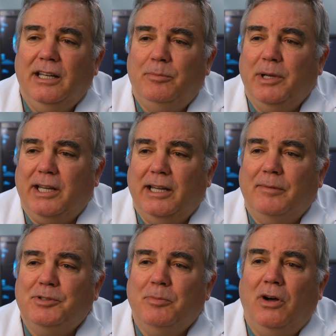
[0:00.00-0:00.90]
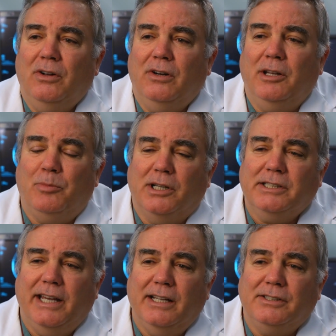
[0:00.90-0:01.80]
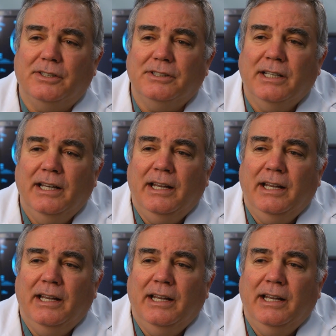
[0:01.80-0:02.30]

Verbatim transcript: in picking up small early breast cancers.